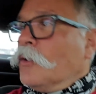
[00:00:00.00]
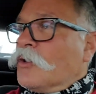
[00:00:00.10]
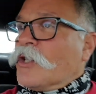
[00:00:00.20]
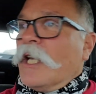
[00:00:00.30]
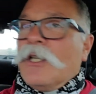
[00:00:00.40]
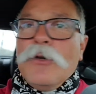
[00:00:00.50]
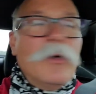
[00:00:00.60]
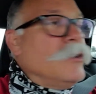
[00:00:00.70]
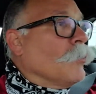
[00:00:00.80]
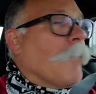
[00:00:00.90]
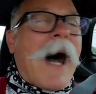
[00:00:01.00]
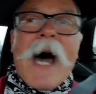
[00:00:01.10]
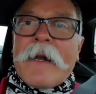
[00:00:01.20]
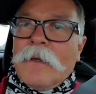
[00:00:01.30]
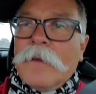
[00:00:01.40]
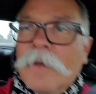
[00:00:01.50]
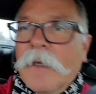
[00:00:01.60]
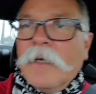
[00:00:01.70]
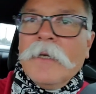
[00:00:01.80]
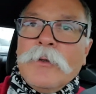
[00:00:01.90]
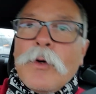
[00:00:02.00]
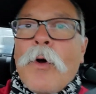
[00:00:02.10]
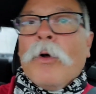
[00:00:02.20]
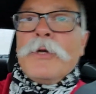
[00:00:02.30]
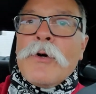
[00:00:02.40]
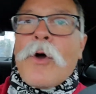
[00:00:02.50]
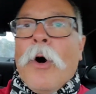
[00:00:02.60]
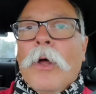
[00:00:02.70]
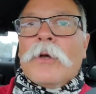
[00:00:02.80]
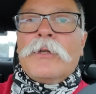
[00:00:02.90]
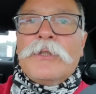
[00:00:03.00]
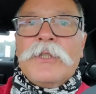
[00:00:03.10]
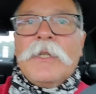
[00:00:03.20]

to send you into battle, to call you colors,